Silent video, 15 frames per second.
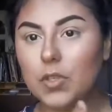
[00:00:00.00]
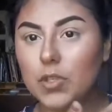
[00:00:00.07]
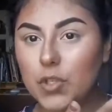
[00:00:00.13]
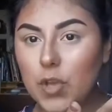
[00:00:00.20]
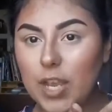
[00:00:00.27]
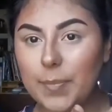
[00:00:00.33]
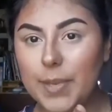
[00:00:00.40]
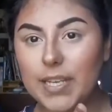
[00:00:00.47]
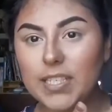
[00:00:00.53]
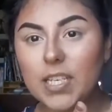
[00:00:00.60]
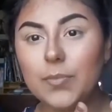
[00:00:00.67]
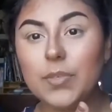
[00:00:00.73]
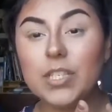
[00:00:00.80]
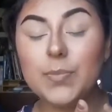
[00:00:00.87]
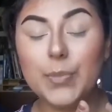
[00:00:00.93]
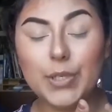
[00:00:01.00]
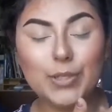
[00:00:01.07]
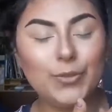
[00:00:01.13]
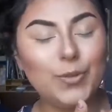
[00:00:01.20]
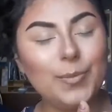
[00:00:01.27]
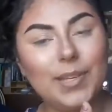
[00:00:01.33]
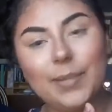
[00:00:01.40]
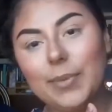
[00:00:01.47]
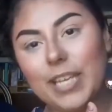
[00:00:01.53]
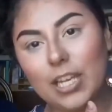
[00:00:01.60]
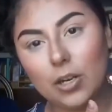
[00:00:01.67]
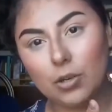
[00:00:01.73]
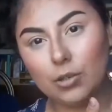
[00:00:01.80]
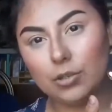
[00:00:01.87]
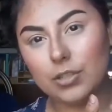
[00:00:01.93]
So I picked up this beautiful baby
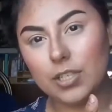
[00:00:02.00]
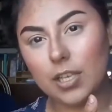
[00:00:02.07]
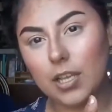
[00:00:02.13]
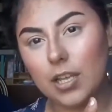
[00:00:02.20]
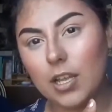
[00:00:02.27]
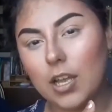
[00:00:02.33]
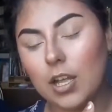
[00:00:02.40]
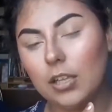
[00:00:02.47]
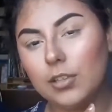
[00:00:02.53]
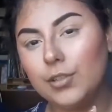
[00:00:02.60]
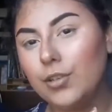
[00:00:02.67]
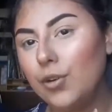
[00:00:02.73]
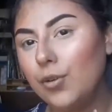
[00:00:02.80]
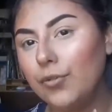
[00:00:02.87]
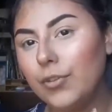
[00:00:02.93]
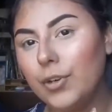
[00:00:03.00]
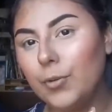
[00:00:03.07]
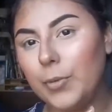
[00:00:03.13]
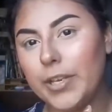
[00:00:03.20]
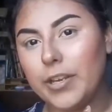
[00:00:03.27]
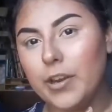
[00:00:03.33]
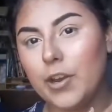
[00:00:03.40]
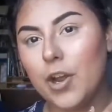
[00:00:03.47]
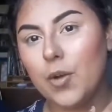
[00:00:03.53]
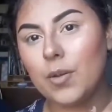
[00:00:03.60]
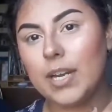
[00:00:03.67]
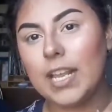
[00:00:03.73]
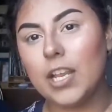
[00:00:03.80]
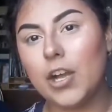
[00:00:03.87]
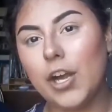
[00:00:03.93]
at Ulta a little over a week ago,
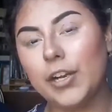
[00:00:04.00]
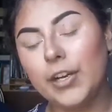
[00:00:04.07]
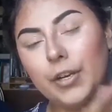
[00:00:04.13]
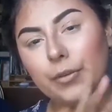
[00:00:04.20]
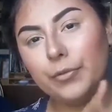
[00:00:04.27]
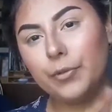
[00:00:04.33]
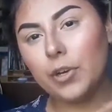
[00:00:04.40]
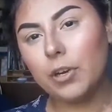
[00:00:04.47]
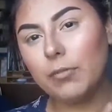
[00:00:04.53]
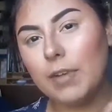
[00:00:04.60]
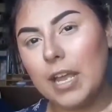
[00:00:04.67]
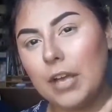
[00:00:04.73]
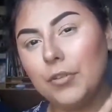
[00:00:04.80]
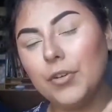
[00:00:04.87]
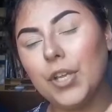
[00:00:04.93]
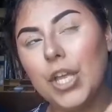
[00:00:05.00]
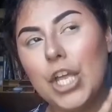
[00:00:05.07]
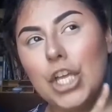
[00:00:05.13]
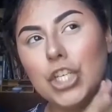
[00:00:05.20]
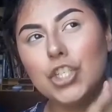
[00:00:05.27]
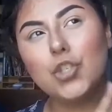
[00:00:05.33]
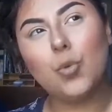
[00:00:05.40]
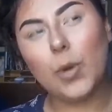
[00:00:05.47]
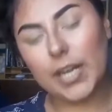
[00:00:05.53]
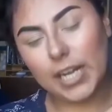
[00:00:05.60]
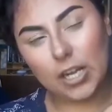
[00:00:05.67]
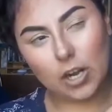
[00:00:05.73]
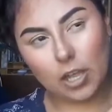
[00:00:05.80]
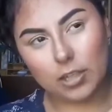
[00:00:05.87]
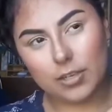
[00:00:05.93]
and I got her for around
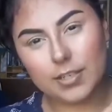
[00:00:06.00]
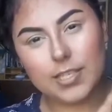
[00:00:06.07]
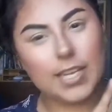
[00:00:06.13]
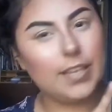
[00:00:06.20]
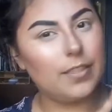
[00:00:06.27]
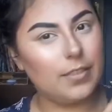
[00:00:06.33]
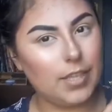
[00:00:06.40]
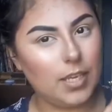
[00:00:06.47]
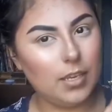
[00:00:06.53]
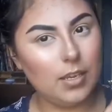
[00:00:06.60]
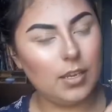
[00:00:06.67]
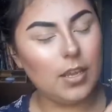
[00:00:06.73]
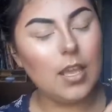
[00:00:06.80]
$20, I think.